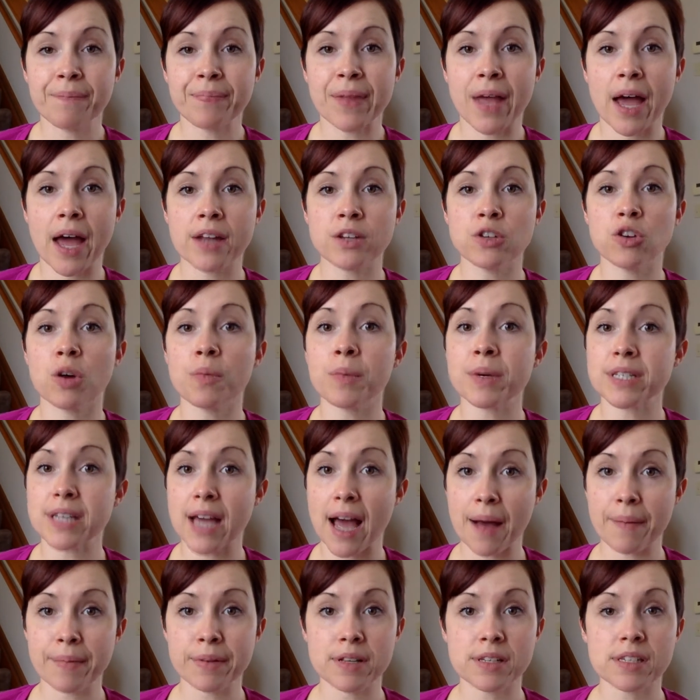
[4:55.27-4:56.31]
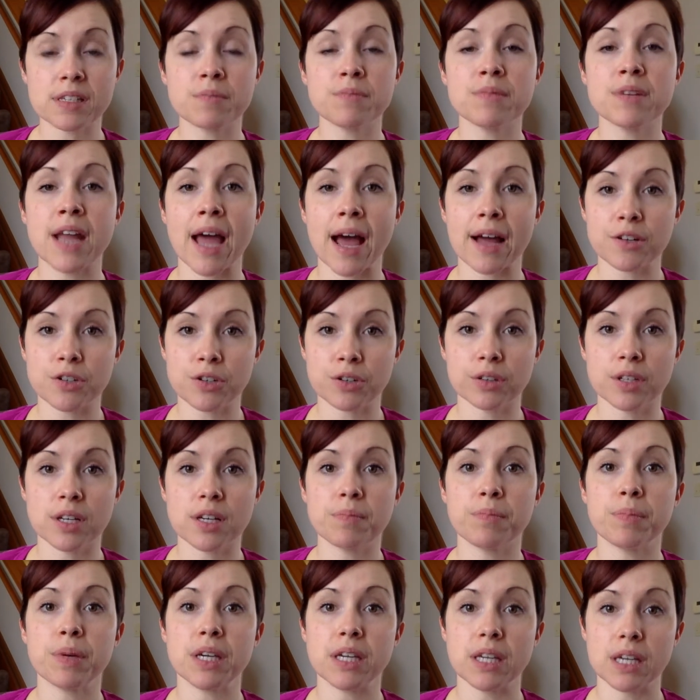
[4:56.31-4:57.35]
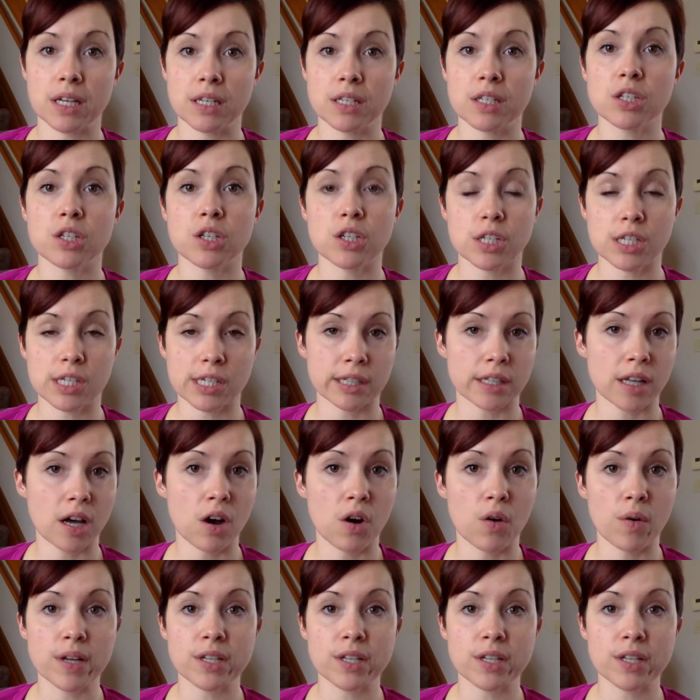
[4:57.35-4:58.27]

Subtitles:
and your metabolism naturally begins to slow.